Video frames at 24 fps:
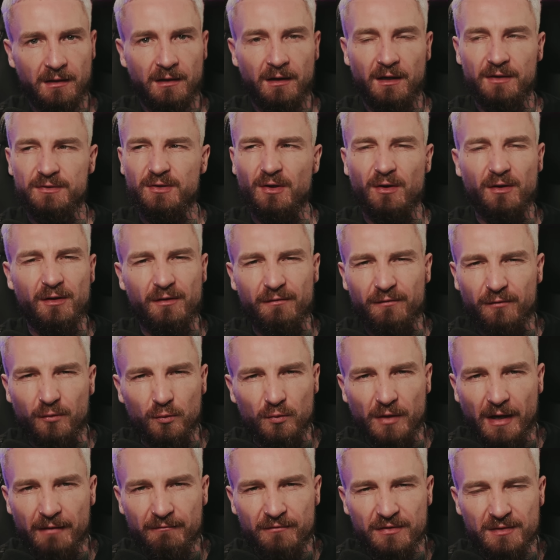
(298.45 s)
I don't know the full
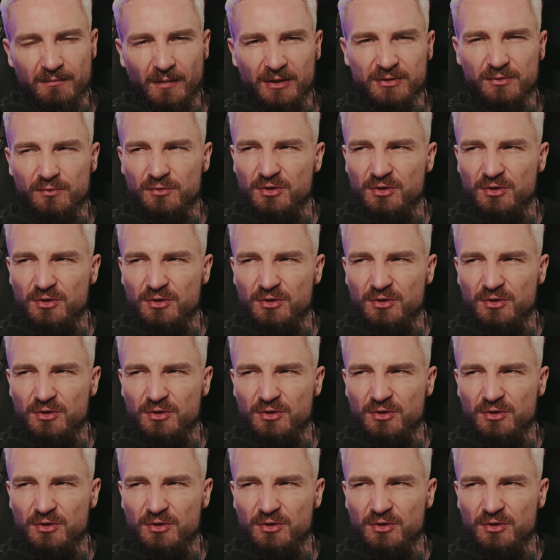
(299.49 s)
name for the muscle,